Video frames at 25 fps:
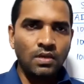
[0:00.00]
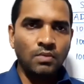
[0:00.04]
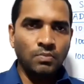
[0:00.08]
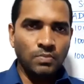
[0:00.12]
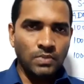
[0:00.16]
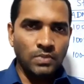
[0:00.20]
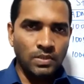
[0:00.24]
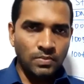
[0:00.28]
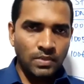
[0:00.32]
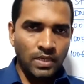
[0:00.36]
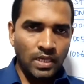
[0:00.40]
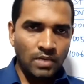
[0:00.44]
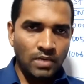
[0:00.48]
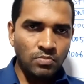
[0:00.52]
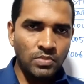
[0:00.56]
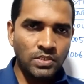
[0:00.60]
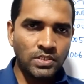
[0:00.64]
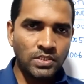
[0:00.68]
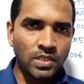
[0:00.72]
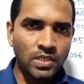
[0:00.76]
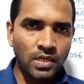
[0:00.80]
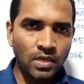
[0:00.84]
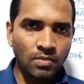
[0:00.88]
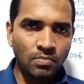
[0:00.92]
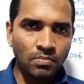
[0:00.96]
Maybe
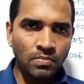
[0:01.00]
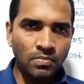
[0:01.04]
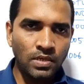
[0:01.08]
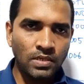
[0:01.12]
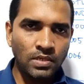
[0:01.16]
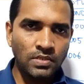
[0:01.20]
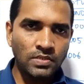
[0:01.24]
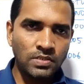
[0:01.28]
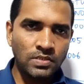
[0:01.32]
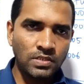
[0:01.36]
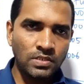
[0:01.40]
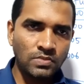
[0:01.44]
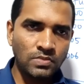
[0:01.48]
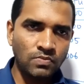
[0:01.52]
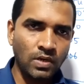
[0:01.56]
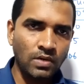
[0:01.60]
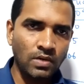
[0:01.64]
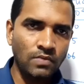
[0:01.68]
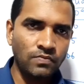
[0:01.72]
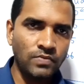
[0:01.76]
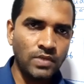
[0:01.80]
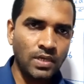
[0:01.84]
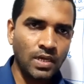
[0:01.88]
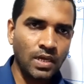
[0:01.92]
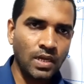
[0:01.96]
admission number is one
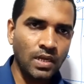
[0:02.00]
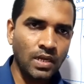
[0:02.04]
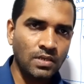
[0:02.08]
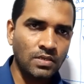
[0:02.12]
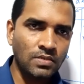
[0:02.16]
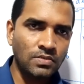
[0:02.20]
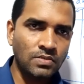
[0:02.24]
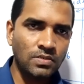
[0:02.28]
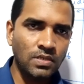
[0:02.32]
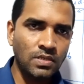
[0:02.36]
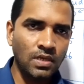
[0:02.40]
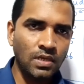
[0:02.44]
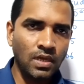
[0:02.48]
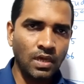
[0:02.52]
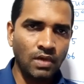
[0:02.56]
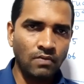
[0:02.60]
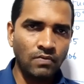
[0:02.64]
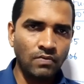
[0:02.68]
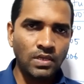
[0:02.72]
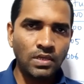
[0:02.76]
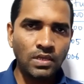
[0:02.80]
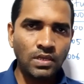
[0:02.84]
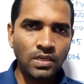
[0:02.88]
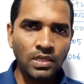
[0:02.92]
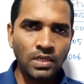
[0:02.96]
of the characteristics,
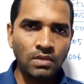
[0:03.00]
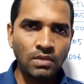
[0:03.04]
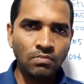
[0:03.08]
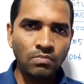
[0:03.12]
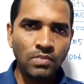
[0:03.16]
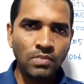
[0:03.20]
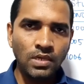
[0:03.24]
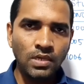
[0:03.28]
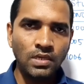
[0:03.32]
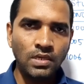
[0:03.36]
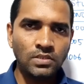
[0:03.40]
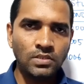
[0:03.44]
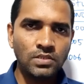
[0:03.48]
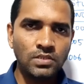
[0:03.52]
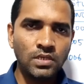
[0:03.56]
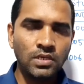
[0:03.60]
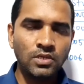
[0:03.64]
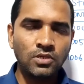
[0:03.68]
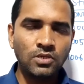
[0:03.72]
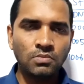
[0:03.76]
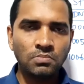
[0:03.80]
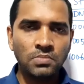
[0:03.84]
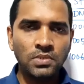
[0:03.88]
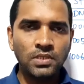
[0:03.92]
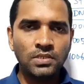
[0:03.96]
having name, age,
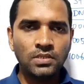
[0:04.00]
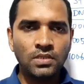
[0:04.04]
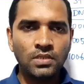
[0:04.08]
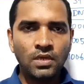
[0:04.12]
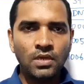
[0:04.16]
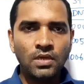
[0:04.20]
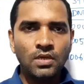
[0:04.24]
date of birth.